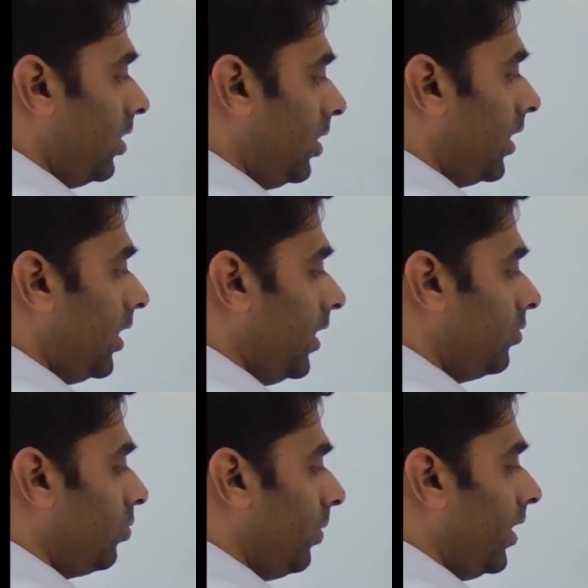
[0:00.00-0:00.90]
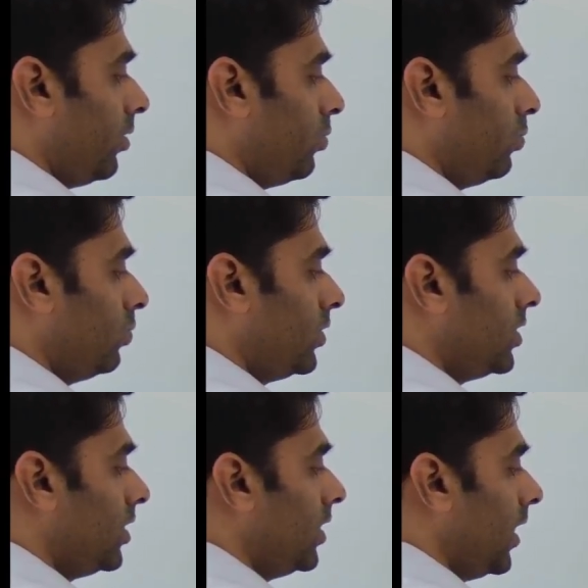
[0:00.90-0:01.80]
k square
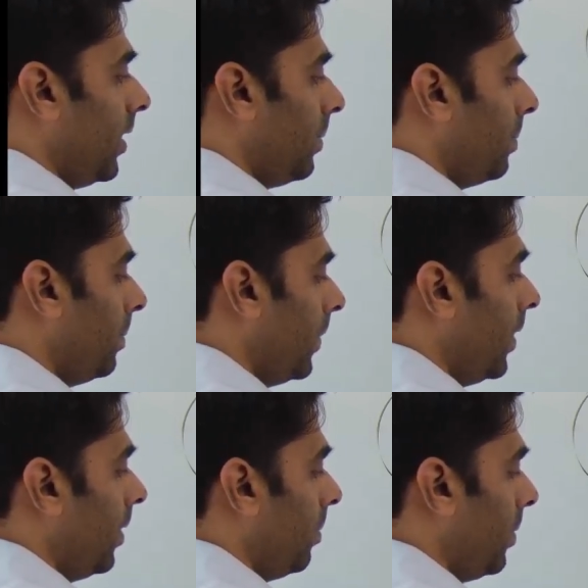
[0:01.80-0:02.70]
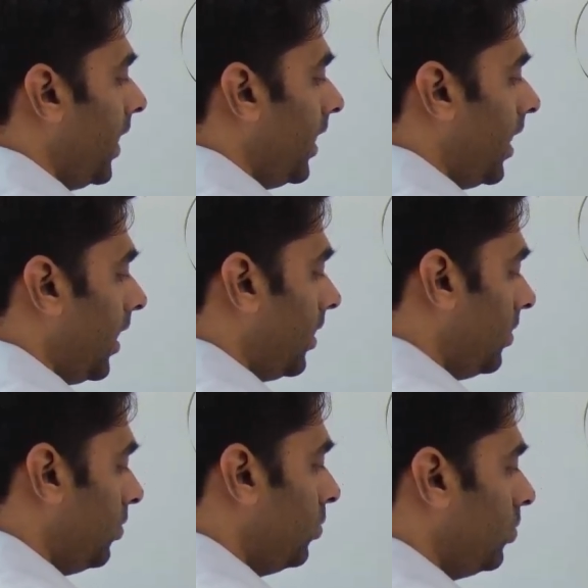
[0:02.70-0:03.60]
2gm by r.
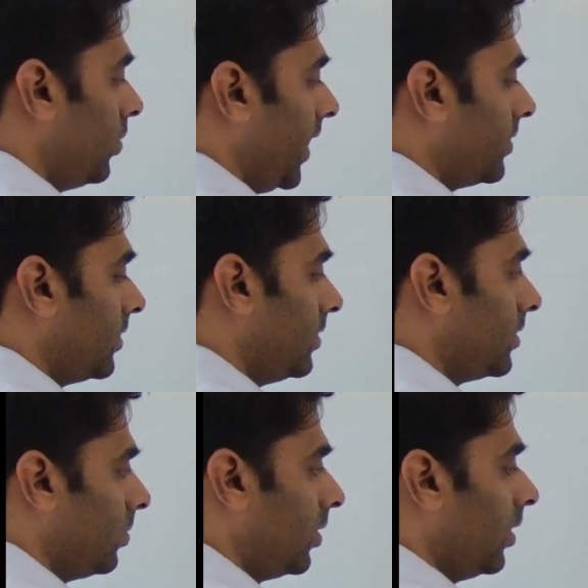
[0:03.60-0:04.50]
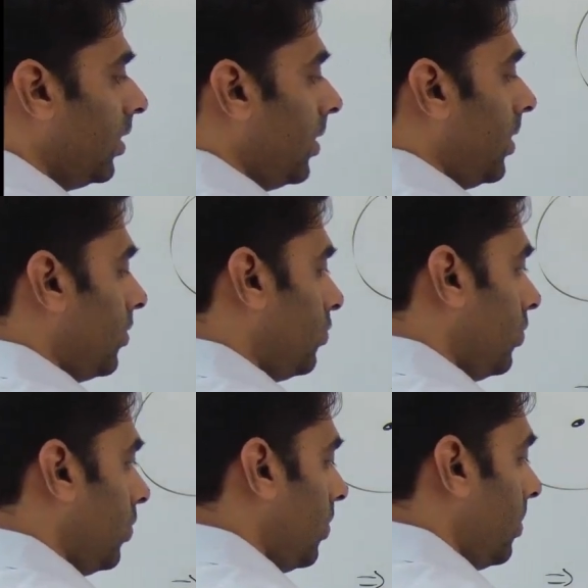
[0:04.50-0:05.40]
2 cancels out.
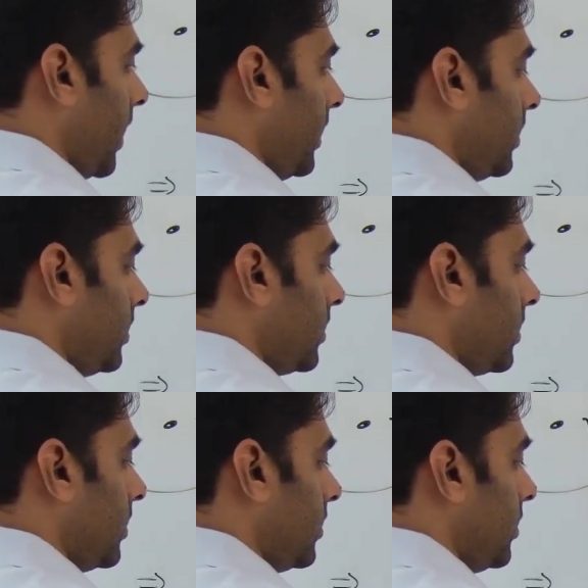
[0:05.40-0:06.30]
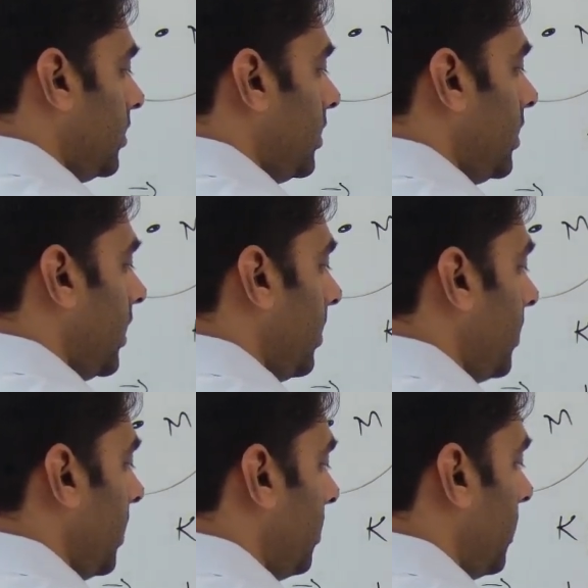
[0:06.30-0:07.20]
So minus
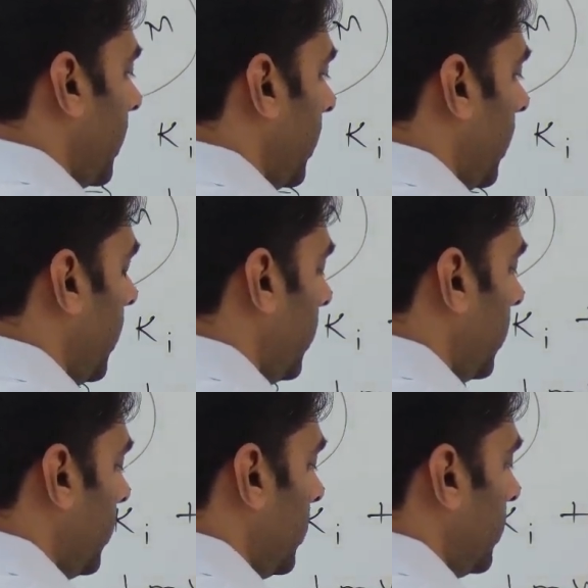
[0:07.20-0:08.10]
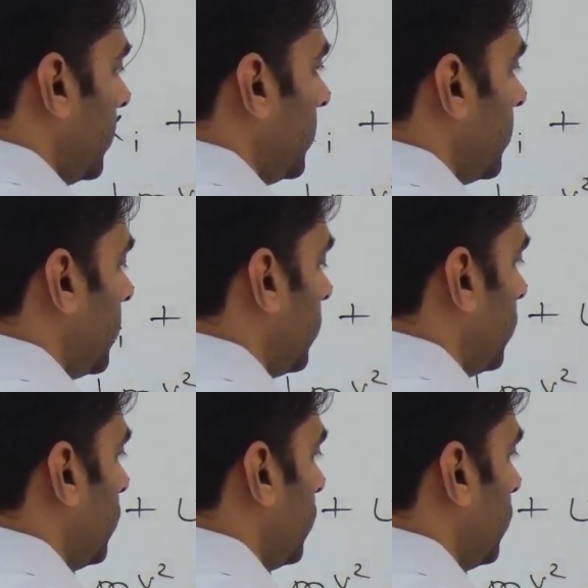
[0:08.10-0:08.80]
gmm by r is equals to